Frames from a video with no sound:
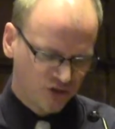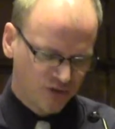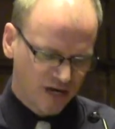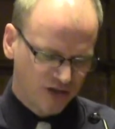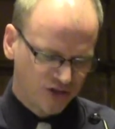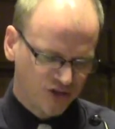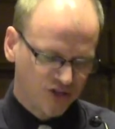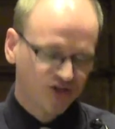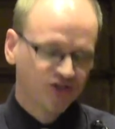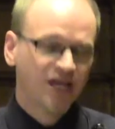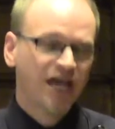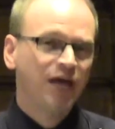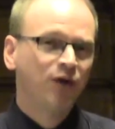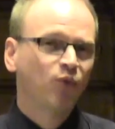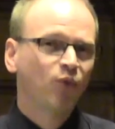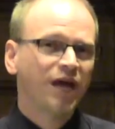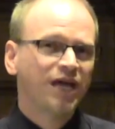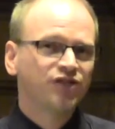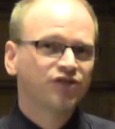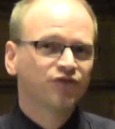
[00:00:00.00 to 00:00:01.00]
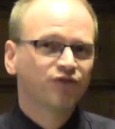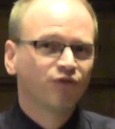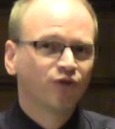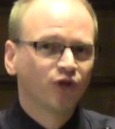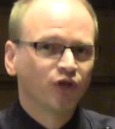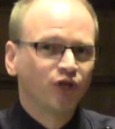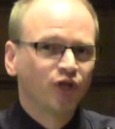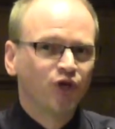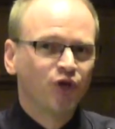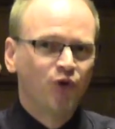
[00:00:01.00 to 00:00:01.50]
stretches and waits
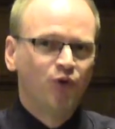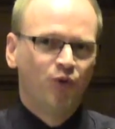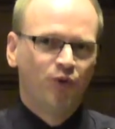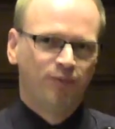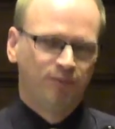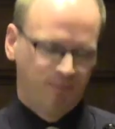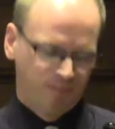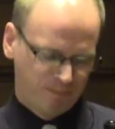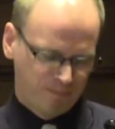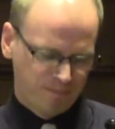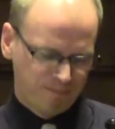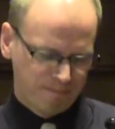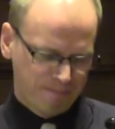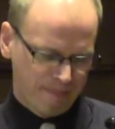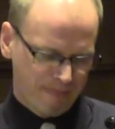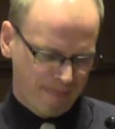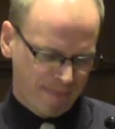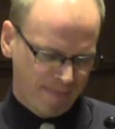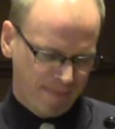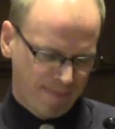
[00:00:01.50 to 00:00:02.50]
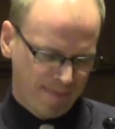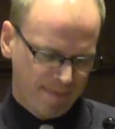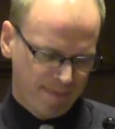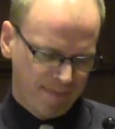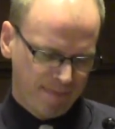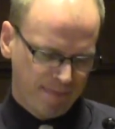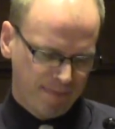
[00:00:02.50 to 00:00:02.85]
for you. To